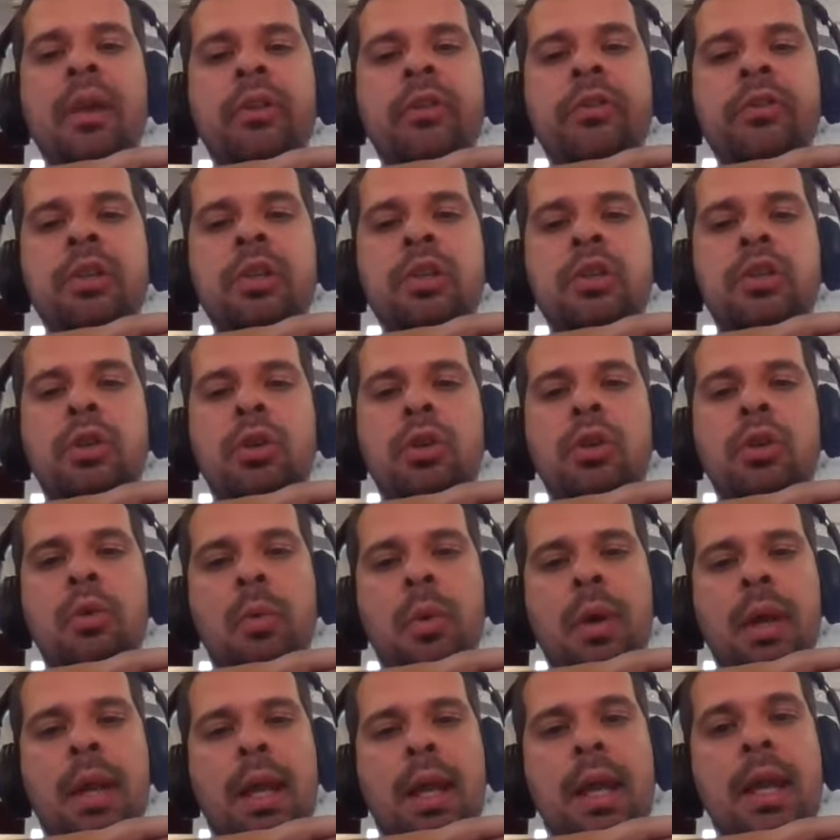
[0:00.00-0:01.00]
has to do
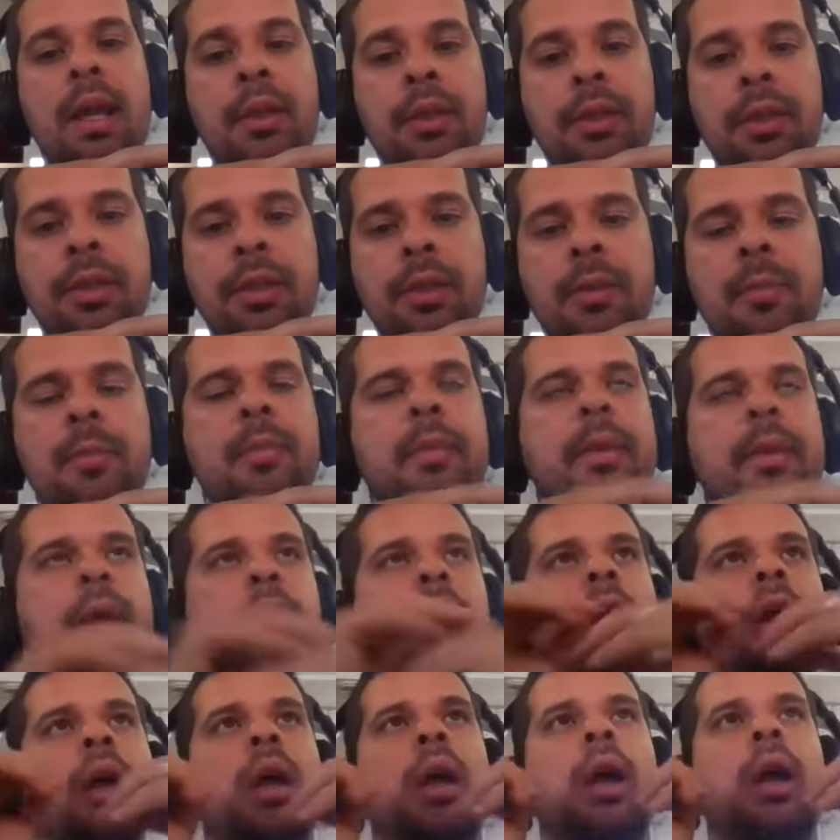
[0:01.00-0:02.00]
with
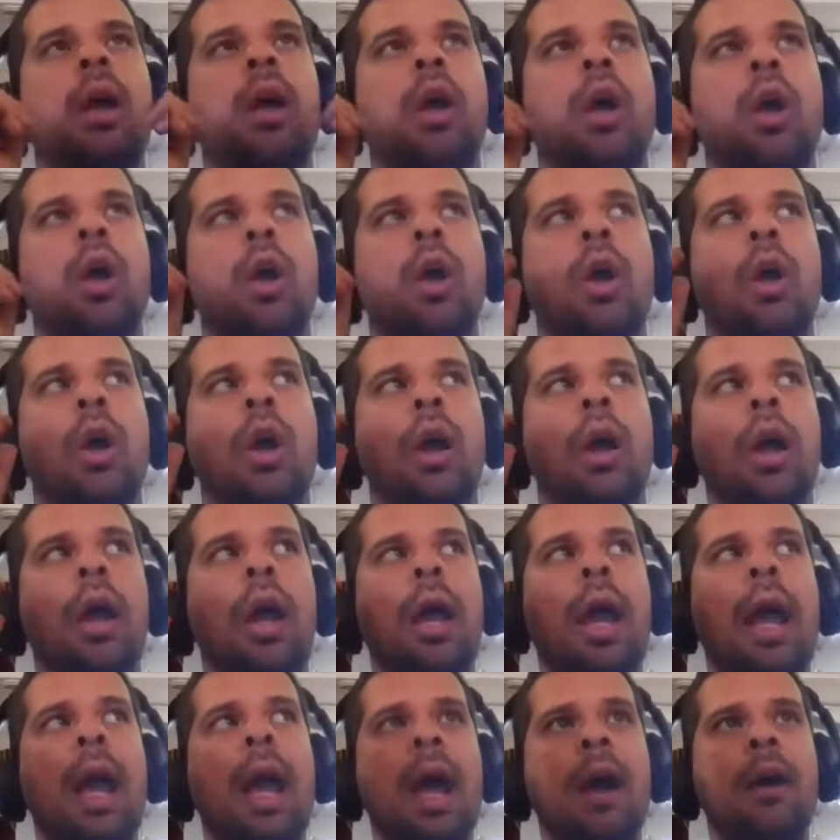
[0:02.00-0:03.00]

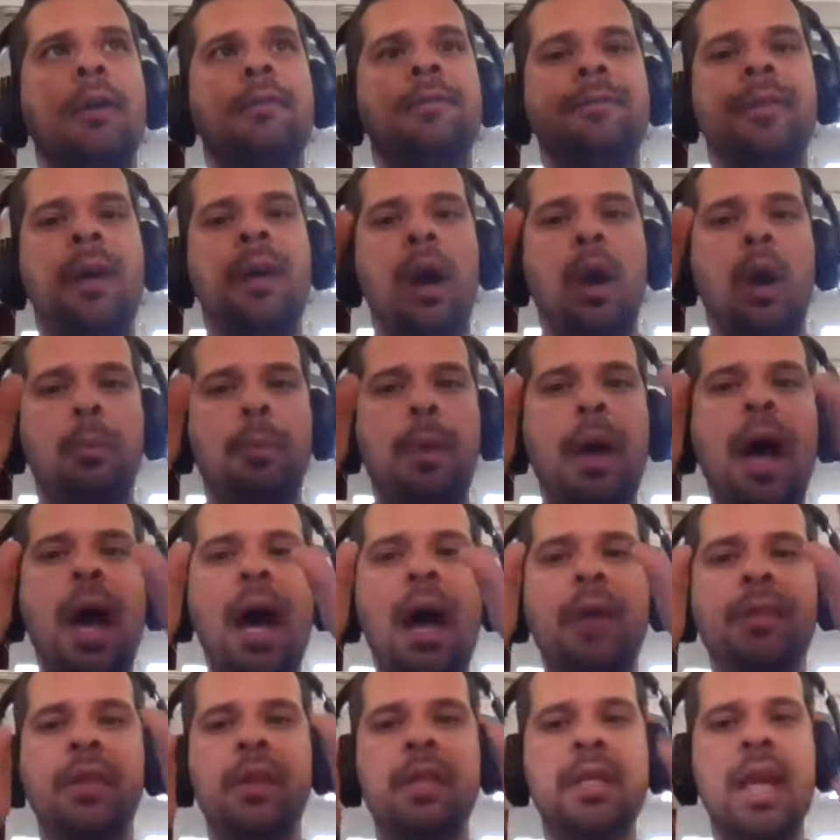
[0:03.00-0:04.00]
how far
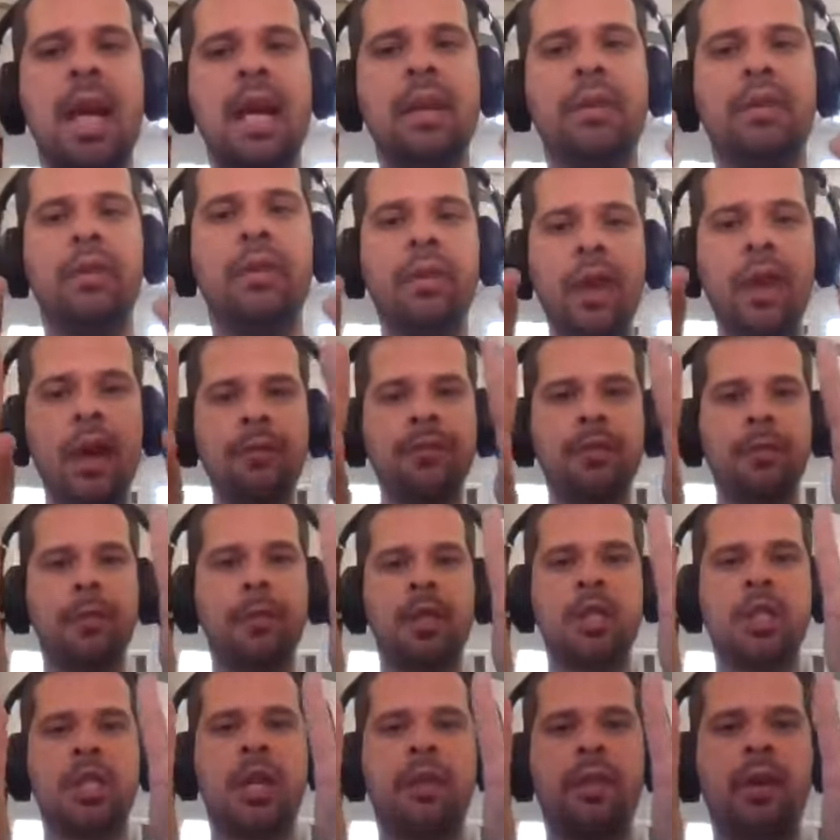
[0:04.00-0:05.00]
apart the dancers are from
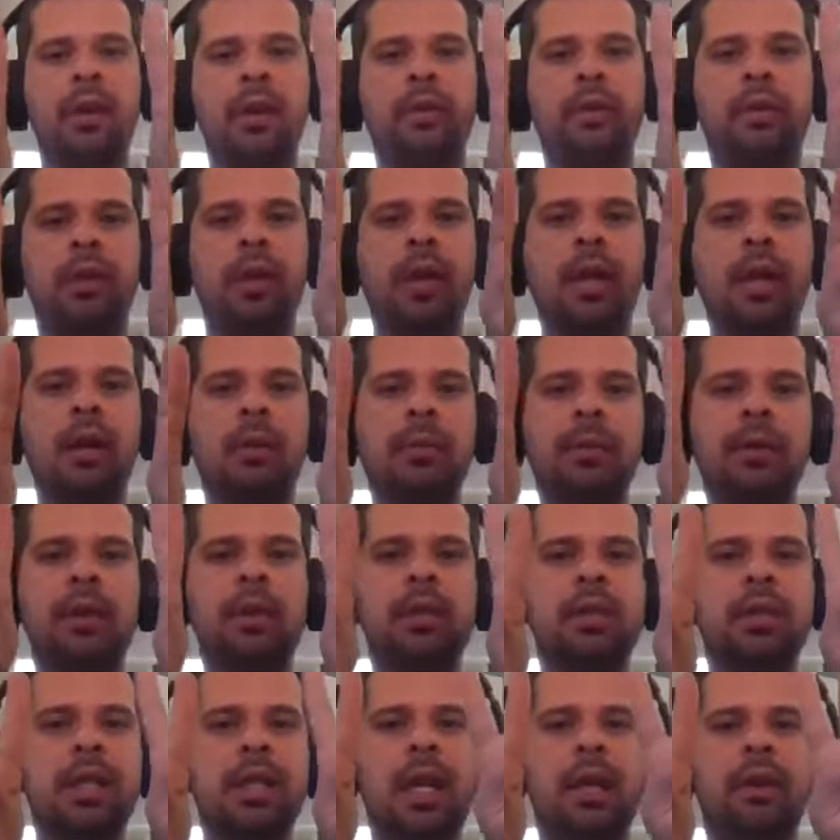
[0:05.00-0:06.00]
each other. So here are my
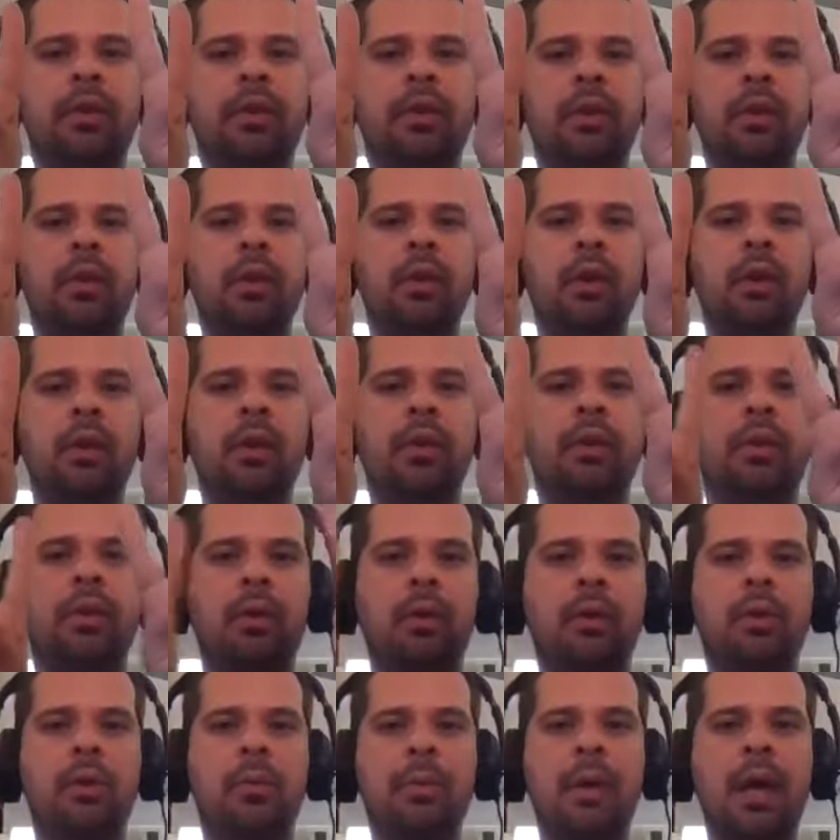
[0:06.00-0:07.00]
little dancers,
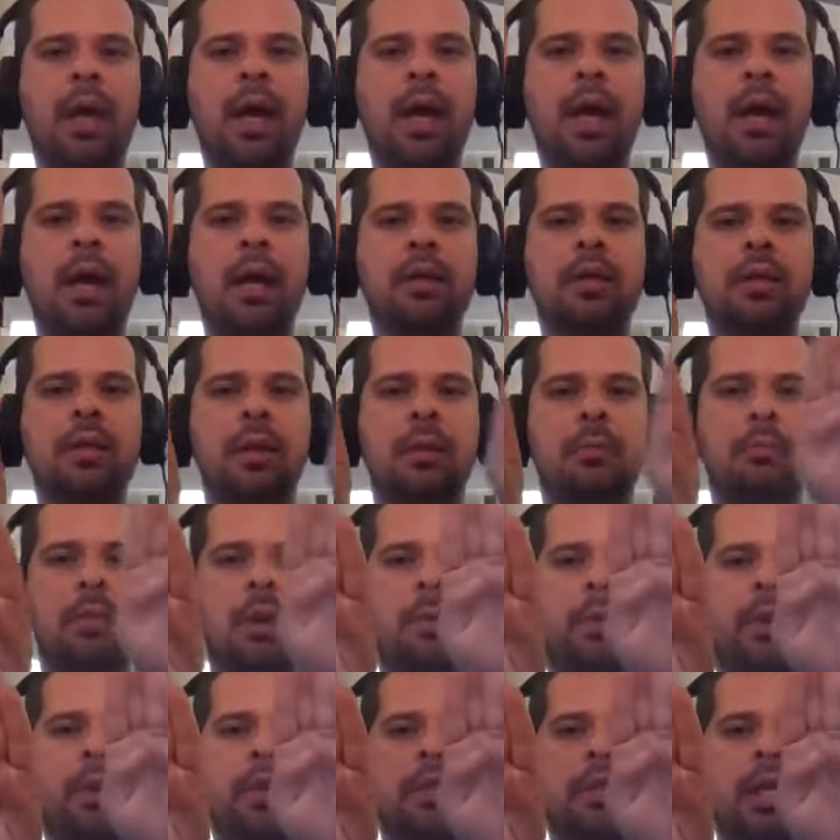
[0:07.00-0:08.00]
they're all apart,
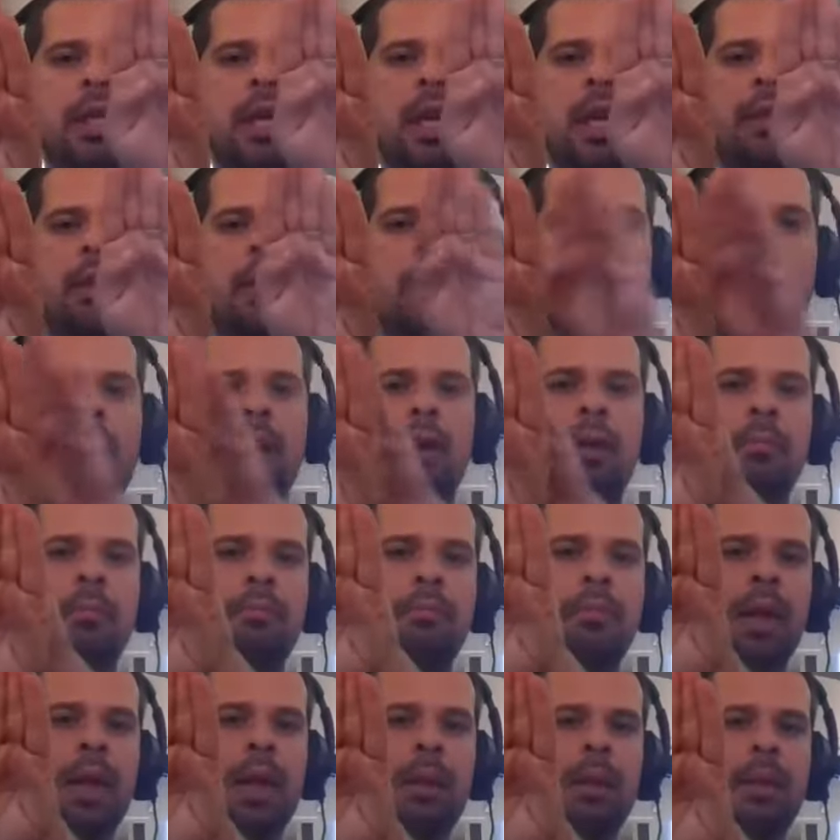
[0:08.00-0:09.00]
maybe they're together,
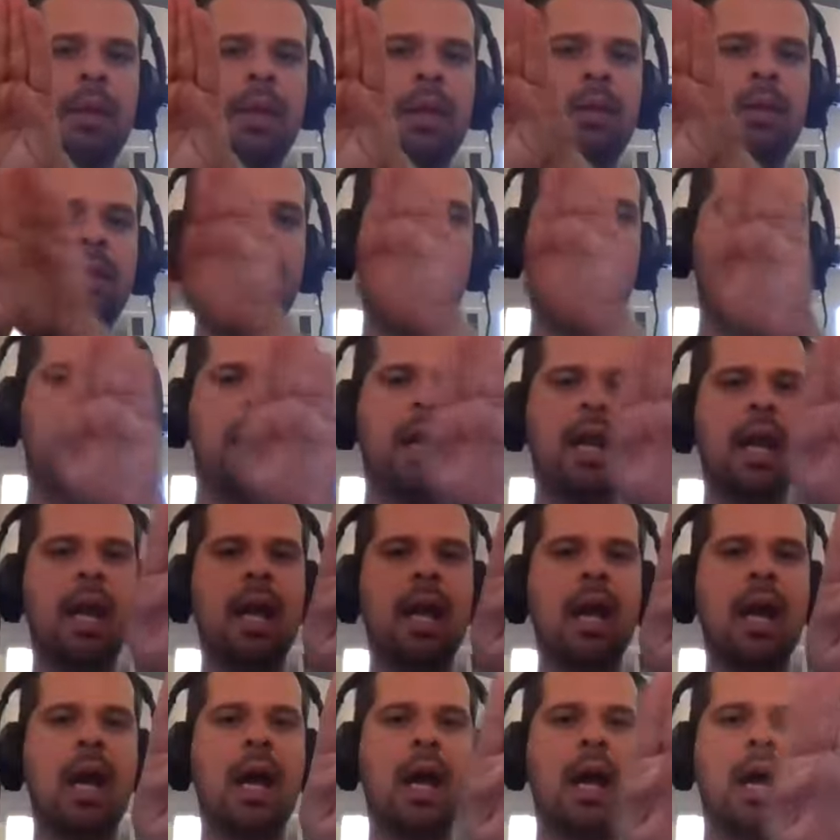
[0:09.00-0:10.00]
maybe
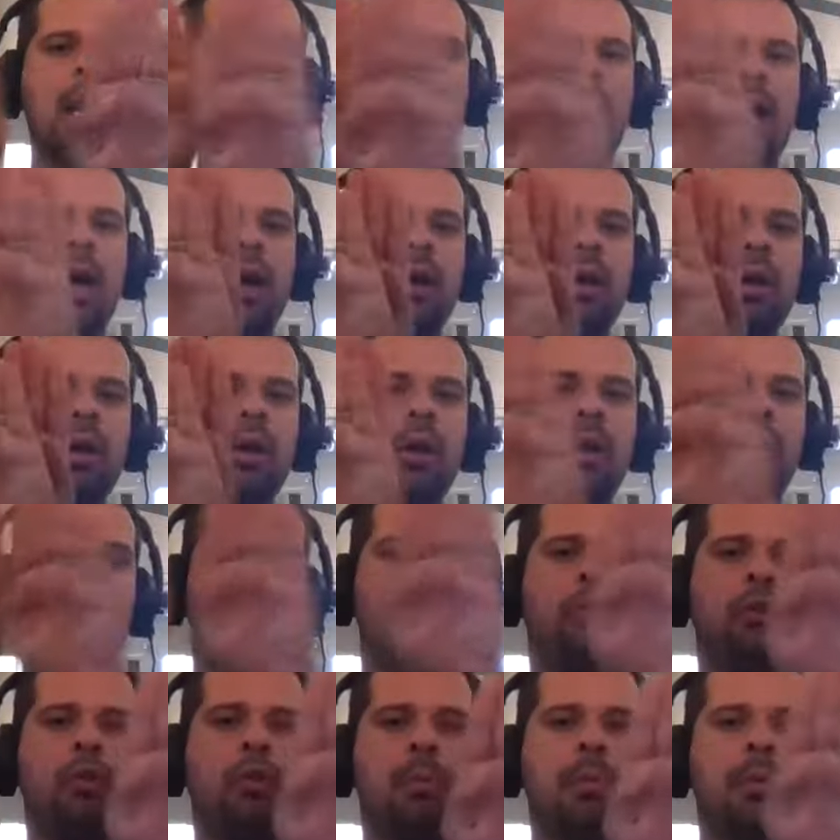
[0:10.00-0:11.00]
they're
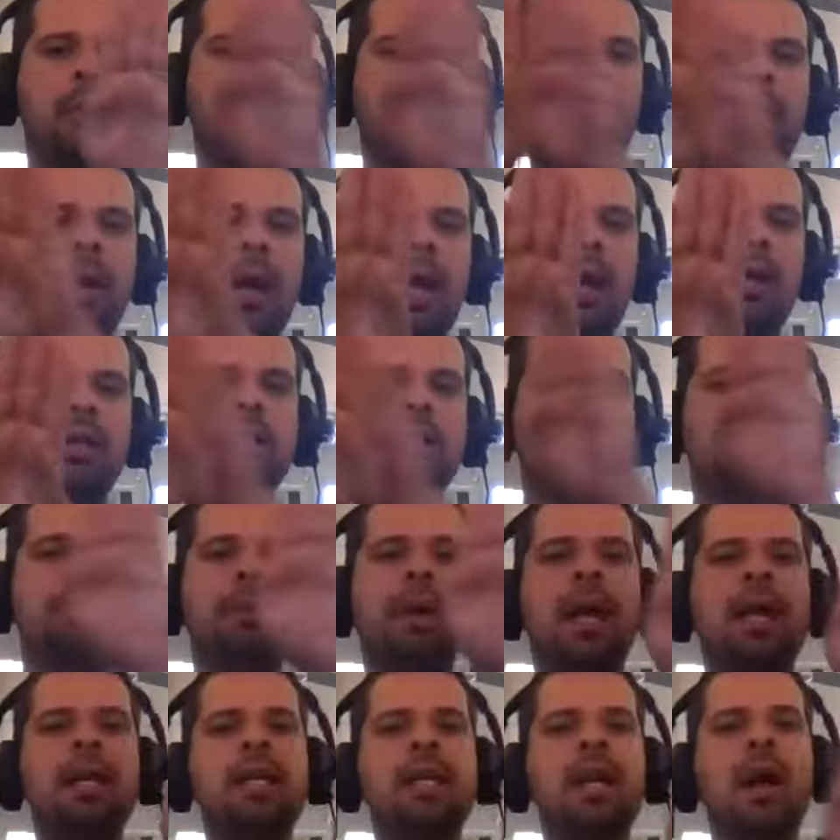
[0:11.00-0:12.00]
swapping around,
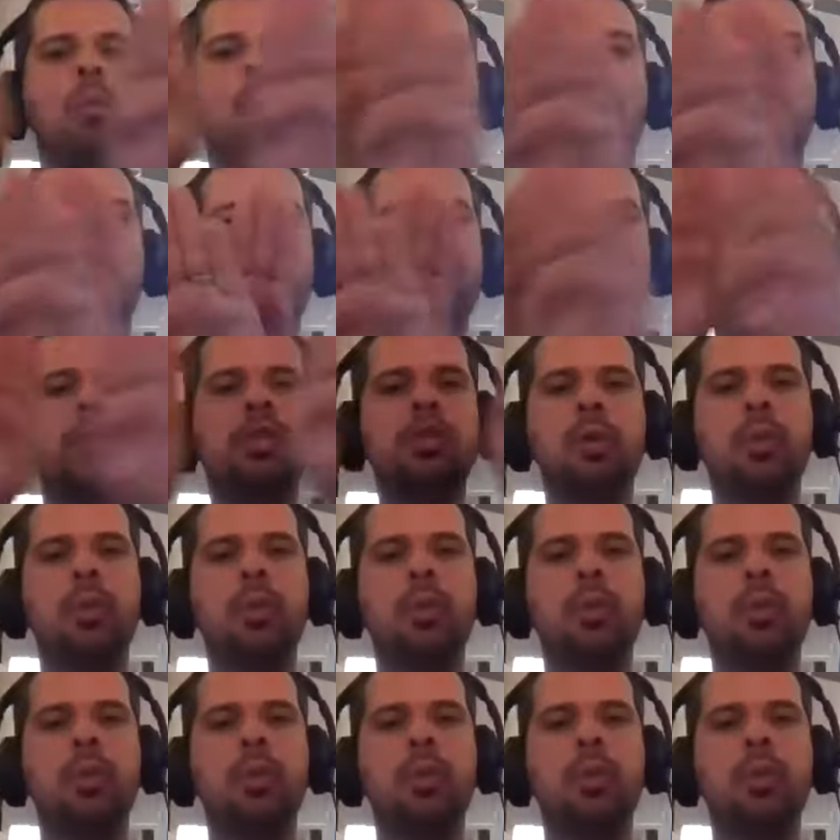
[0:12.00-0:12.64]
depending on what they're